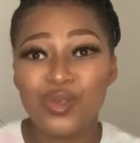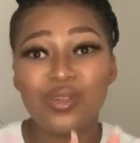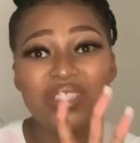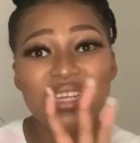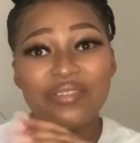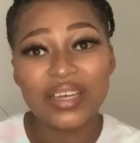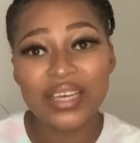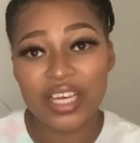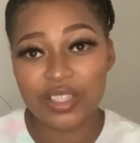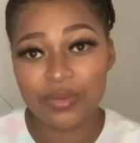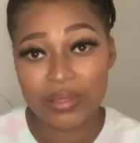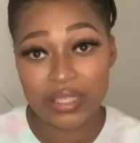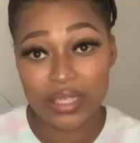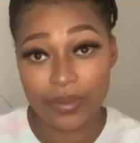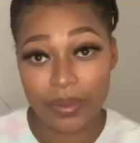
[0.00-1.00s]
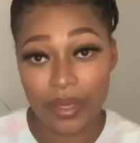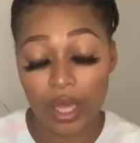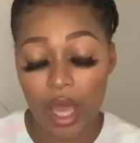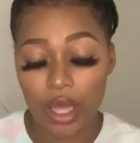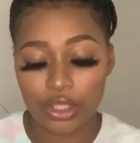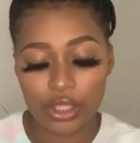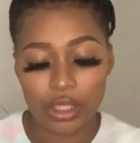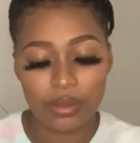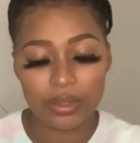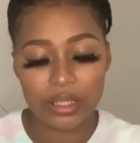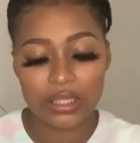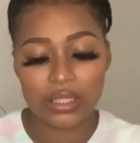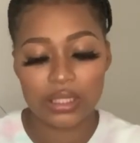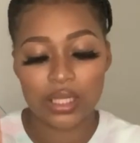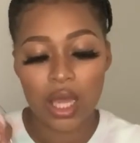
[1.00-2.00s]
never catch me sleeping, actually,
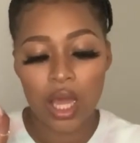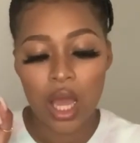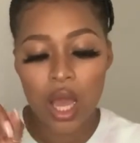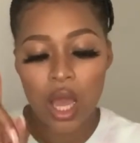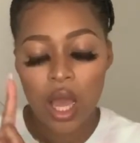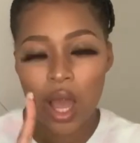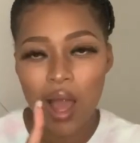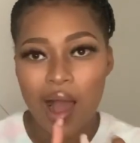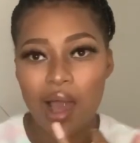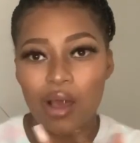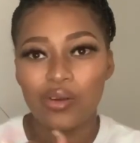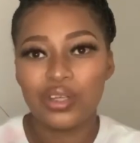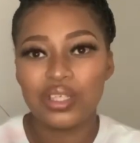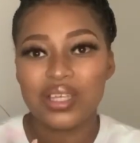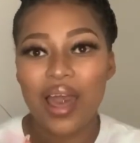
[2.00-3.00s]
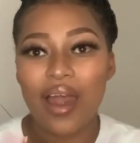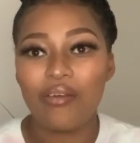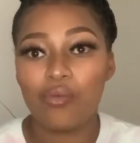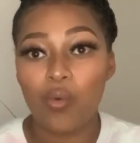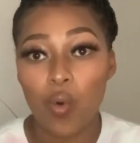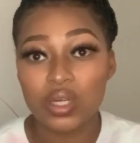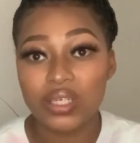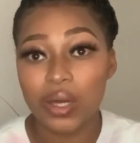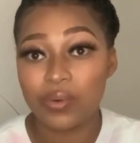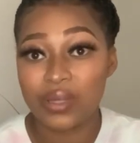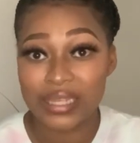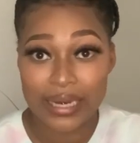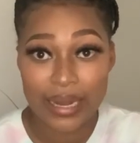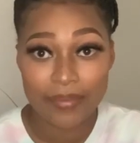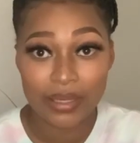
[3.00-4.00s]
because I always have water
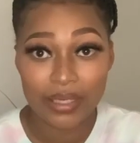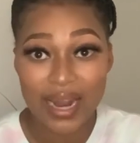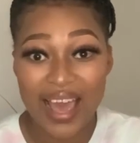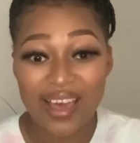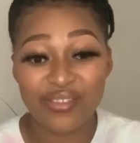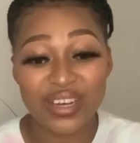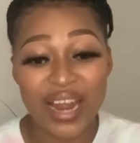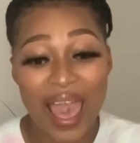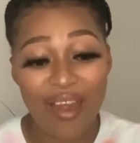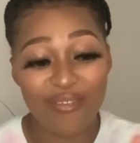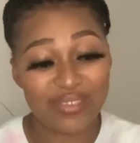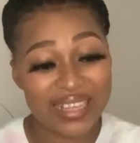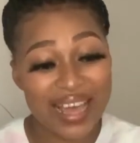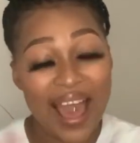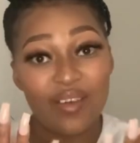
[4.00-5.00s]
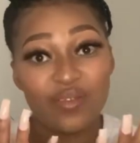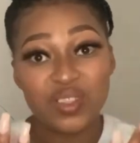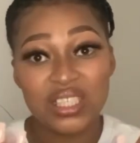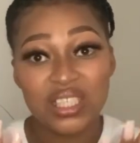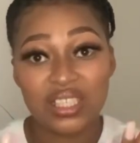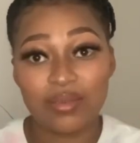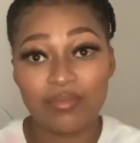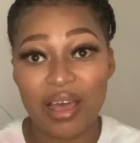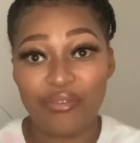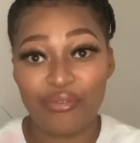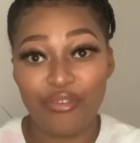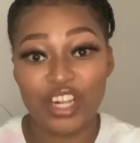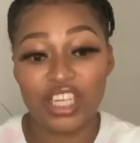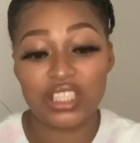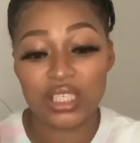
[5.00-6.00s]
with lemon. I even have caffeine in my
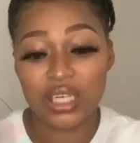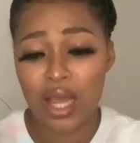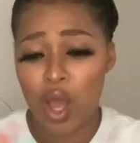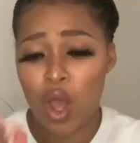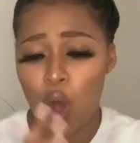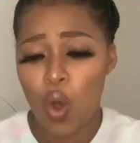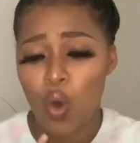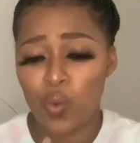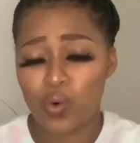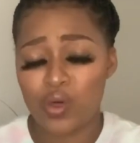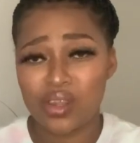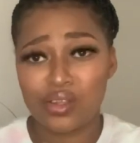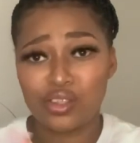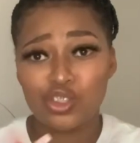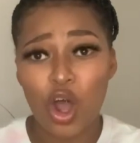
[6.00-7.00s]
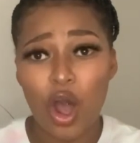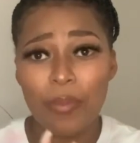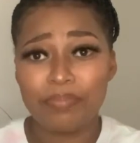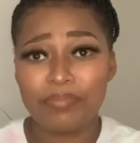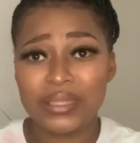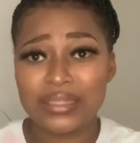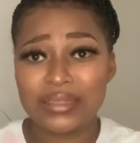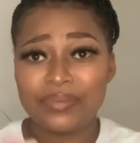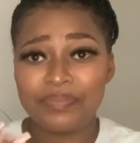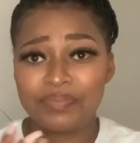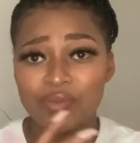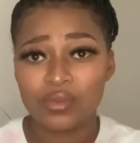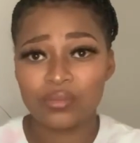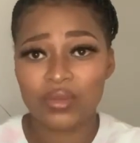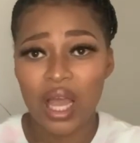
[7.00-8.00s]
fridge with chopped
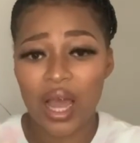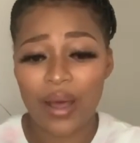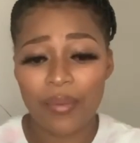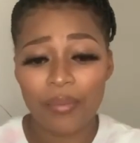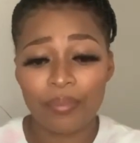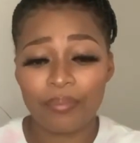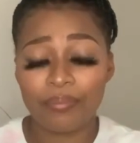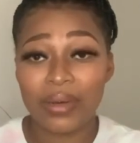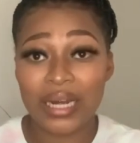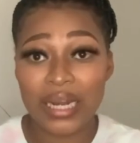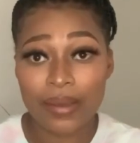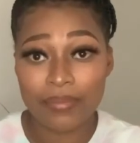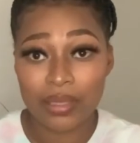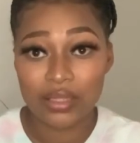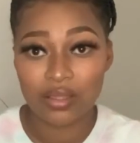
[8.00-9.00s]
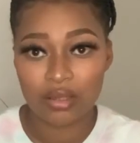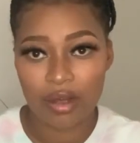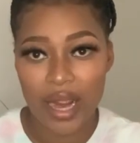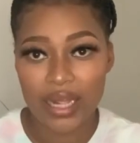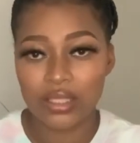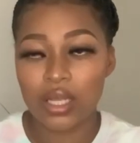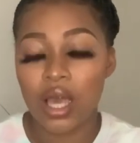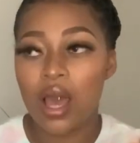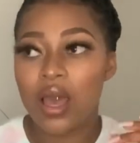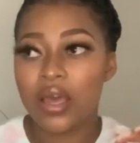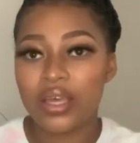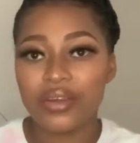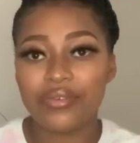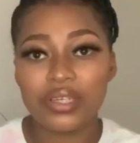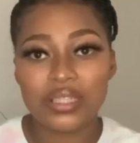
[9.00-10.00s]
lemons, right?
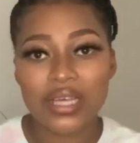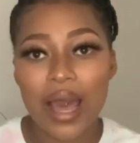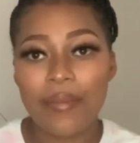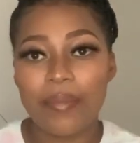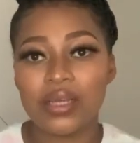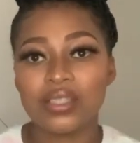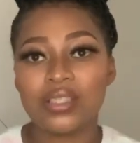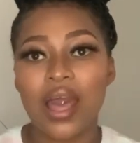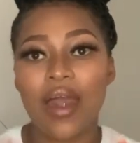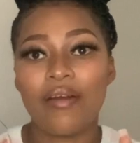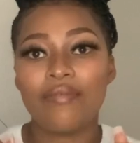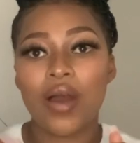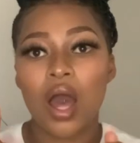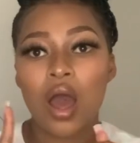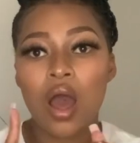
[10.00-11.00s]
Every time I just have